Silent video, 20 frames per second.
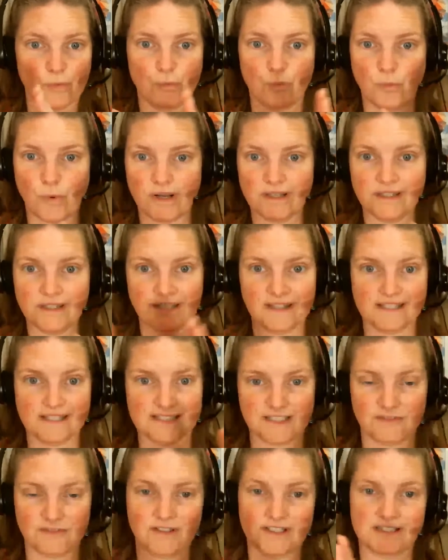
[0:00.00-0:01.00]
One thing that's
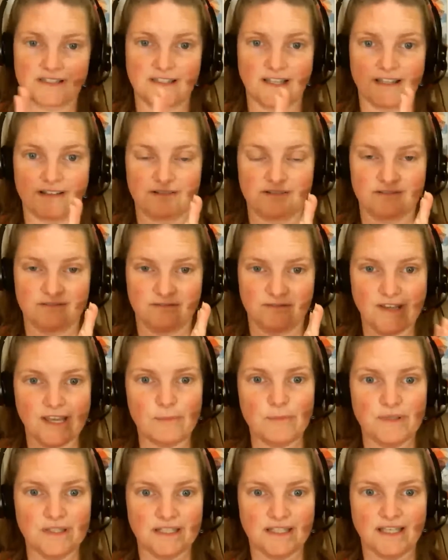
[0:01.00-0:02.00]
different is that
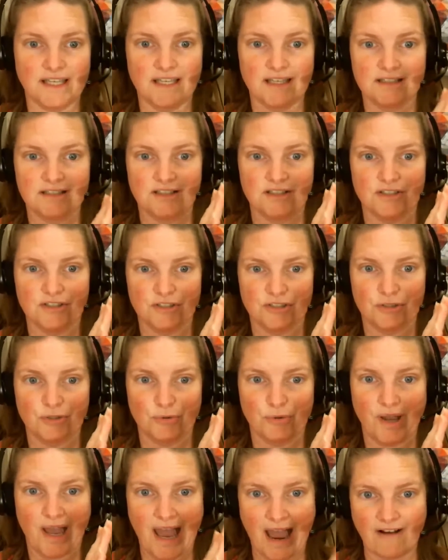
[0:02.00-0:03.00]
VIPKID,
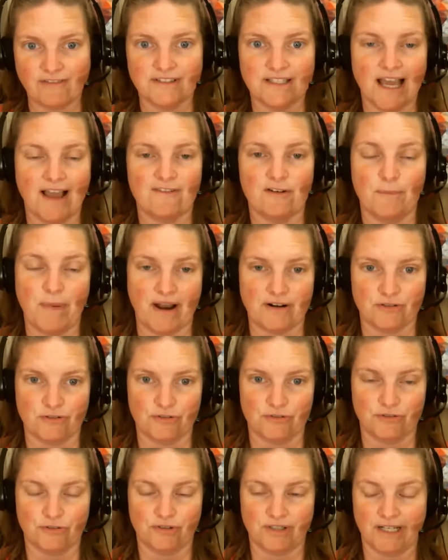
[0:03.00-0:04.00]
you have to have a
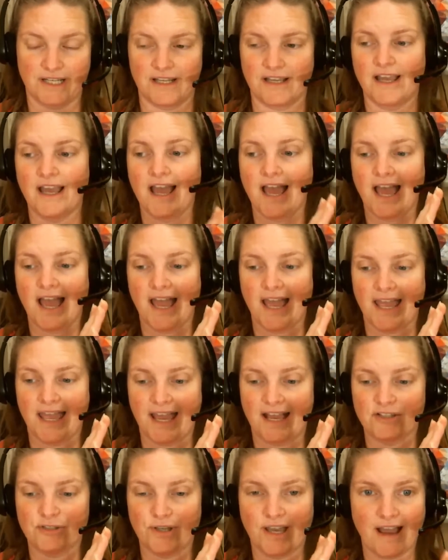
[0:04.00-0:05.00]
bachelor's degree.
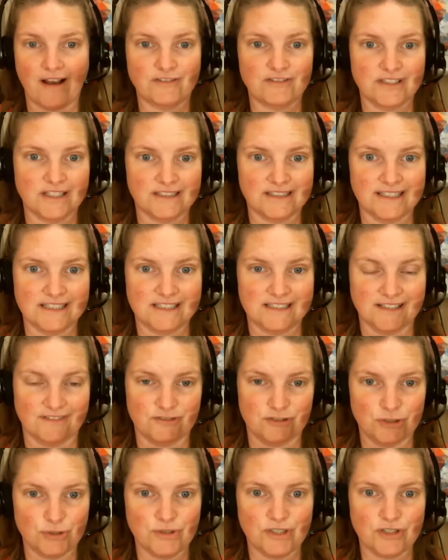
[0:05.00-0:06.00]
And you have to at least have
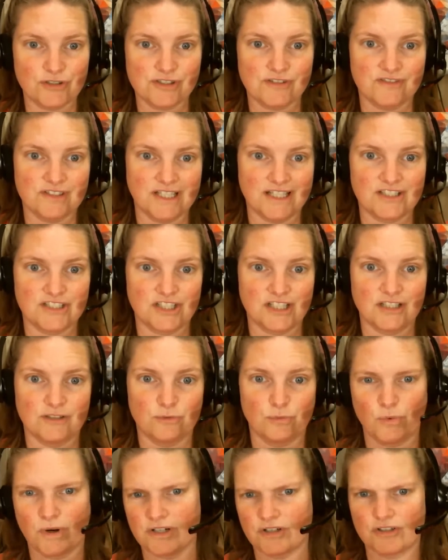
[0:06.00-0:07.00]
2 years of
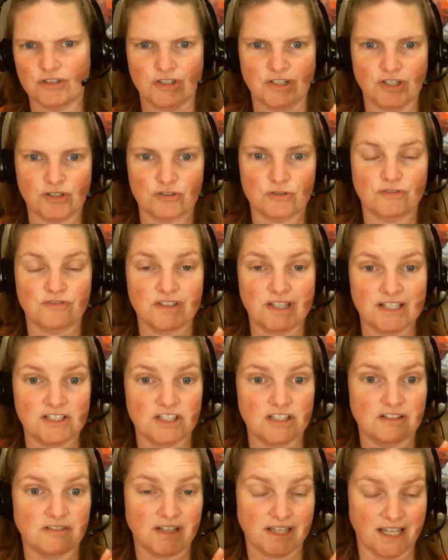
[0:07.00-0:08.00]
teaching, 1 or 2 years of
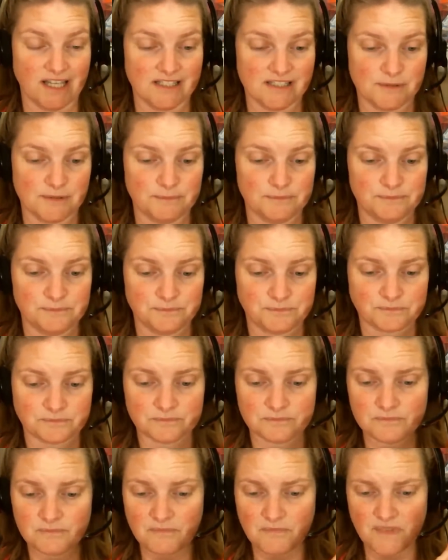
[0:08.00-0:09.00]
teaching kids.
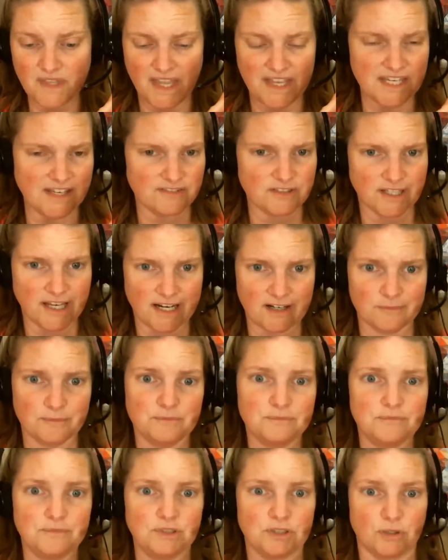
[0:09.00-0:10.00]
And you have to kind of,
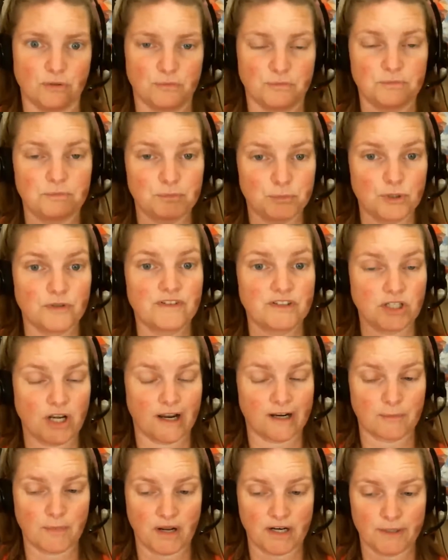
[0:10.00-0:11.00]
prove and
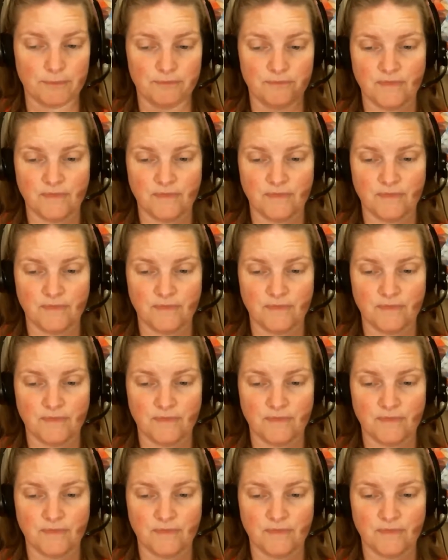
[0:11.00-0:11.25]
talk about it.